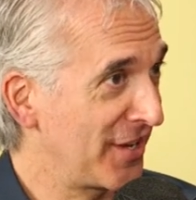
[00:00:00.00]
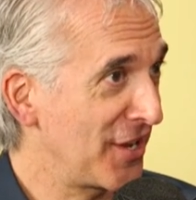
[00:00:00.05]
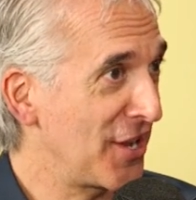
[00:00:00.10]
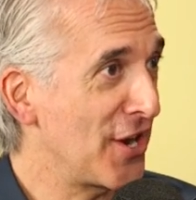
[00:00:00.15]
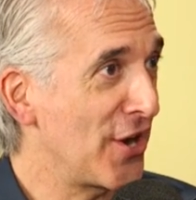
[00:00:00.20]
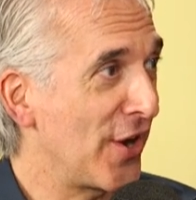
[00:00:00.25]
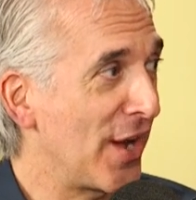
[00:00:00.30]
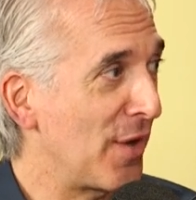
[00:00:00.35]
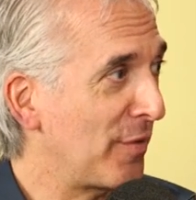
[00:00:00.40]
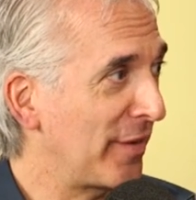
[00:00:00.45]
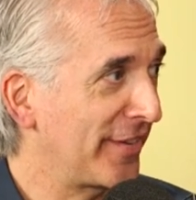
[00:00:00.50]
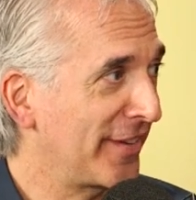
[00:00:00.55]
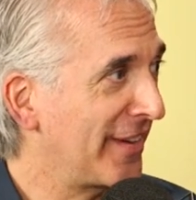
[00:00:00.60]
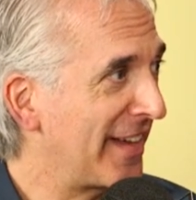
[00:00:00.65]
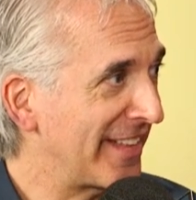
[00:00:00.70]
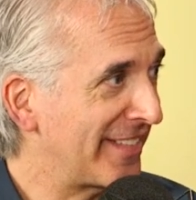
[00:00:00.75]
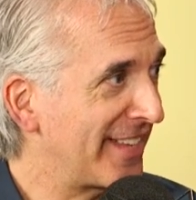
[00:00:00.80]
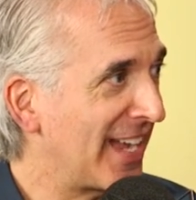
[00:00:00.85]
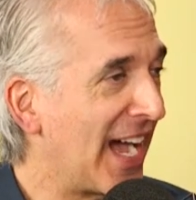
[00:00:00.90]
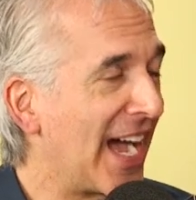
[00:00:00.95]
You know, I wasn't
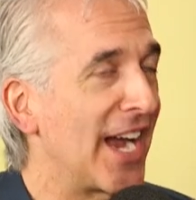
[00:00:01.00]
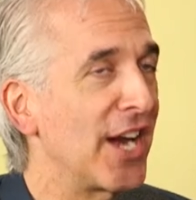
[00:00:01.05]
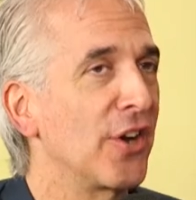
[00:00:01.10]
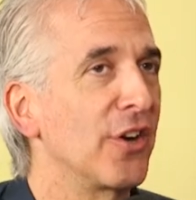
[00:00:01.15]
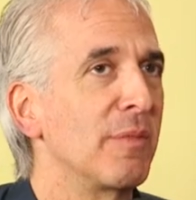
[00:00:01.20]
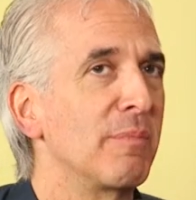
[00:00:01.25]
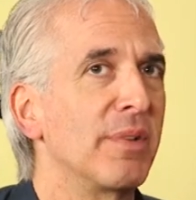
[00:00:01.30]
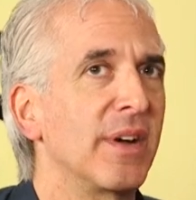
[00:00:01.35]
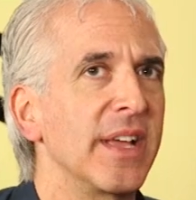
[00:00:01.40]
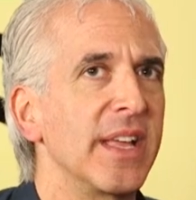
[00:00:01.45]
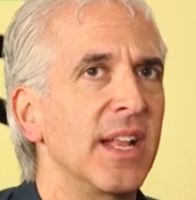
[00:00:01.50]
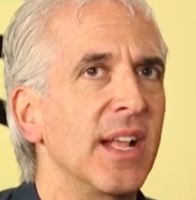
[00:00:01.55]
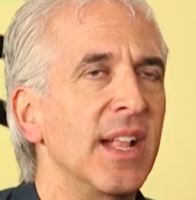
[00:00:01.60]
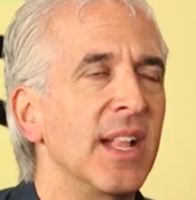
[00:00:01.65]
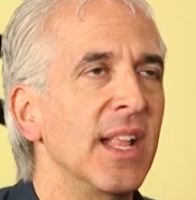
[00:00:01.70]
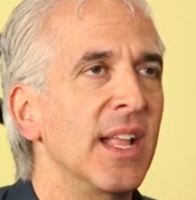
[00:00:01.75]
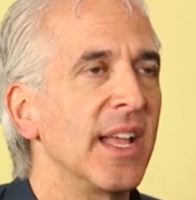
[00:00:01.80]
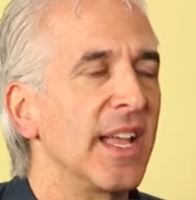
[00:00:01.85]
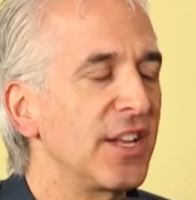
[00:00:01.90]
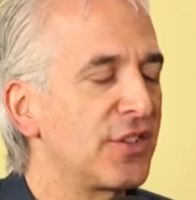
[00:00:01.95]
like tired, but
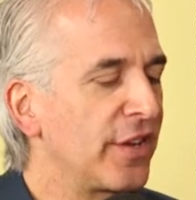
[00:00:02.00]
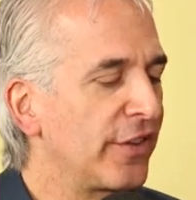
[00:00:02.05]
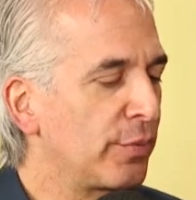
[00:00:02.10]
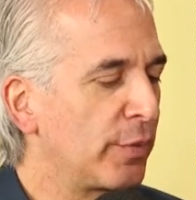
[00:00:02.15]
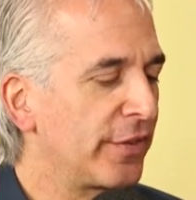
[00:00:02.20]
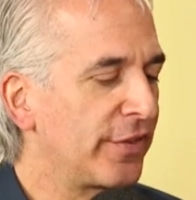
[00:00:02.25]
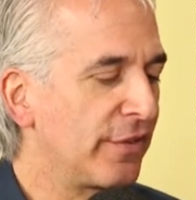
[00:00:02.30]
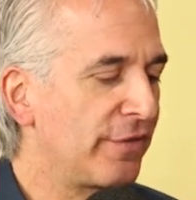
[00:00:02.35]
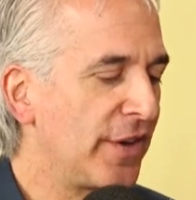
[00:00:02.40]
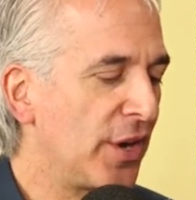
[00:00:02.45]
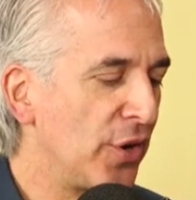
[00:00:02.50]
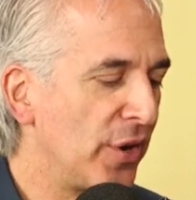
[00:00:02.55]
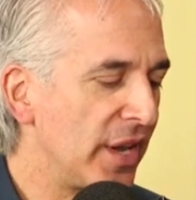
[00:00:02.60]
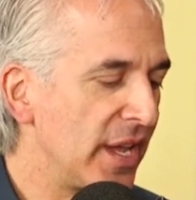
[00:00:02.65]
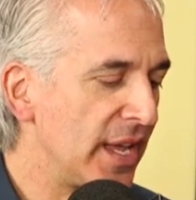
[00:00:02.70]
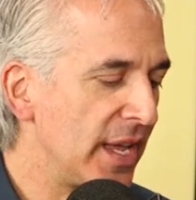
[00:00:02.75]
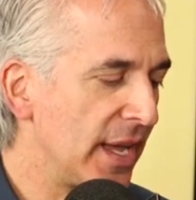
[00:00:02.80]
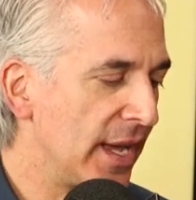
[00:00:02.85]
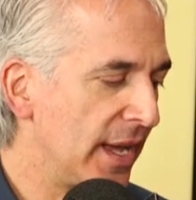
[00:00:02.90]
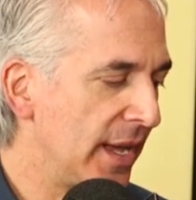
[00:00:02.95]
it just was a
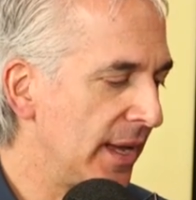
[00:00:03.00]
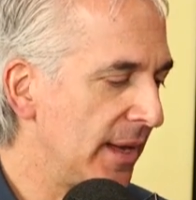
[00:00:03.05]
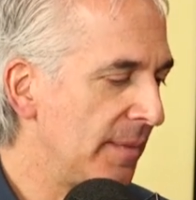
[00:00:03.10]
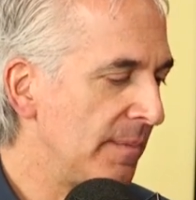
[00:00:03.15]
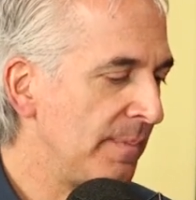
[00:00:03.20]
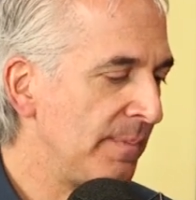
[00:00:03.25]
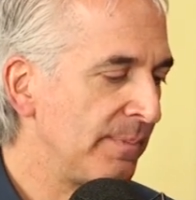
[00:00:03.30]
very uh,